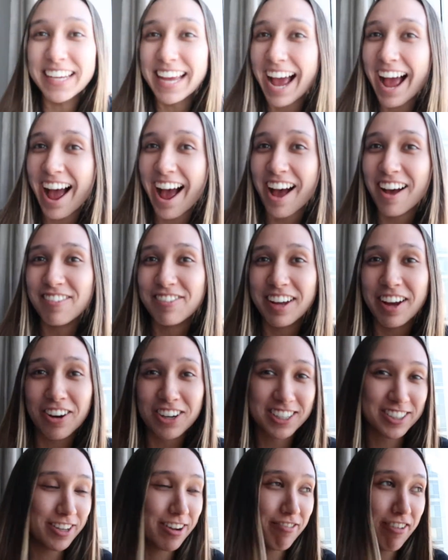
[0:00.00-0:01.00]
We have
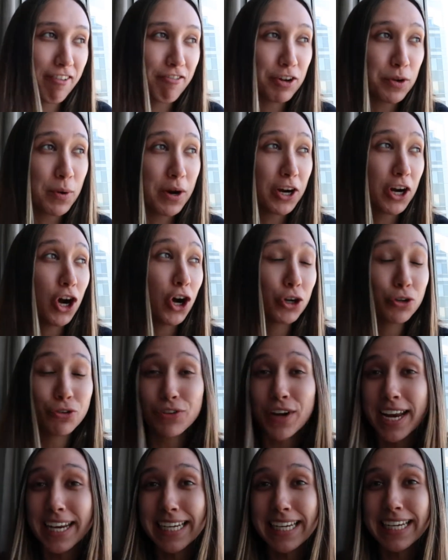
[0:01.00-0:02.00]
our stuff everywhere
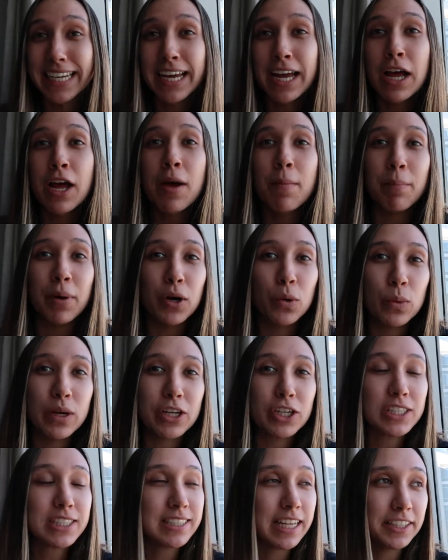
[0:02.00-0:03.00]
already, but
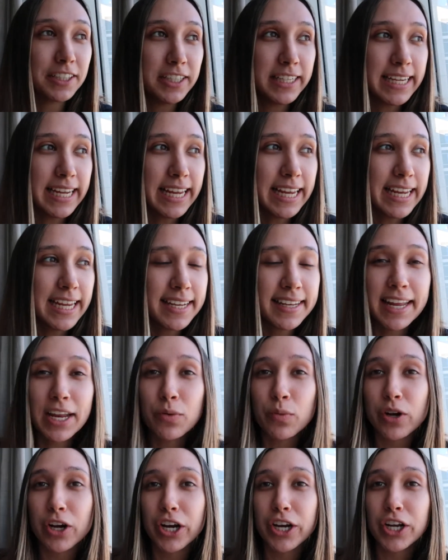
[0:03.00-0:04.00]
we are settling in
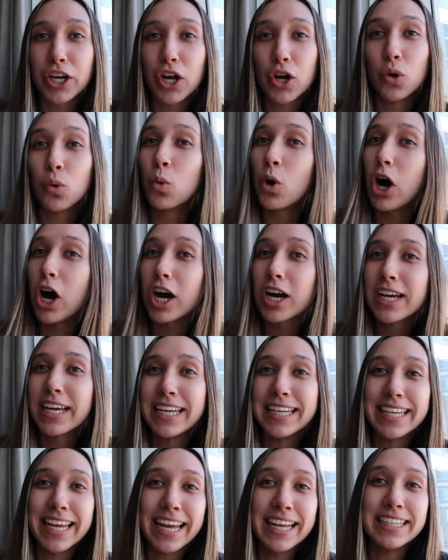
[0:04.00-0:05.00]
and we're gonna go
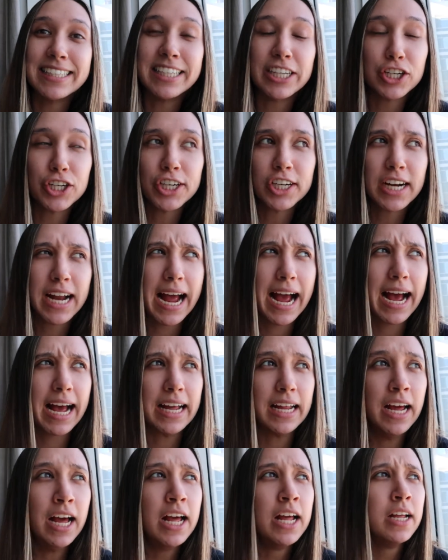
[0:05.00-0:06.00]
walk and get dinner
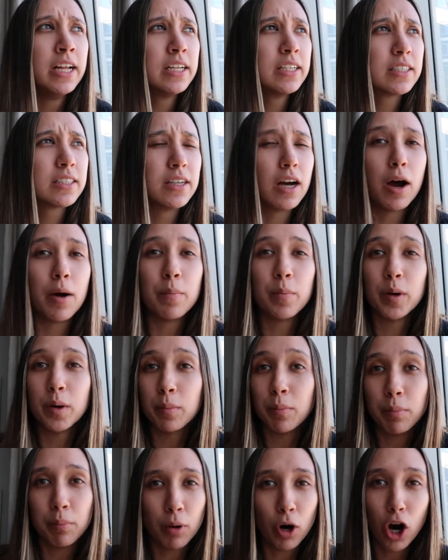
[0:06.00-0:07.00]
at
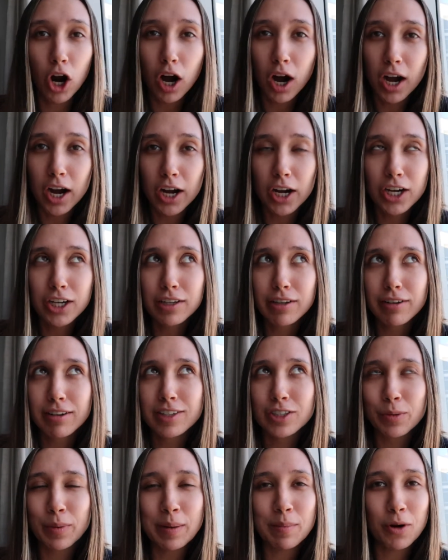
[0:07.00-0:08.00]
some bar
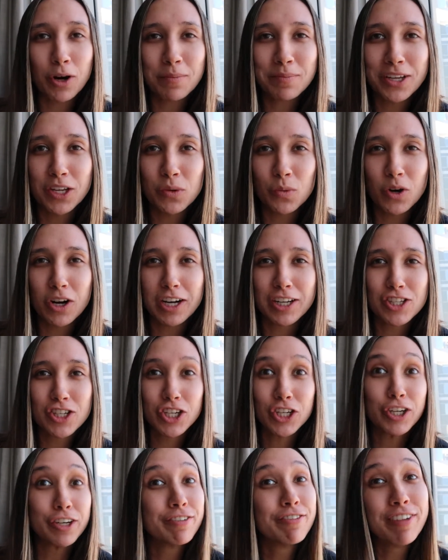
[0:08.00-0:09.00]
so my mom can watch
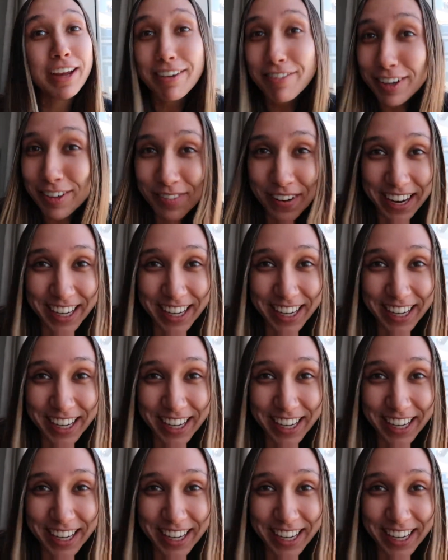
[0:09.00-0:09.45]
her favorite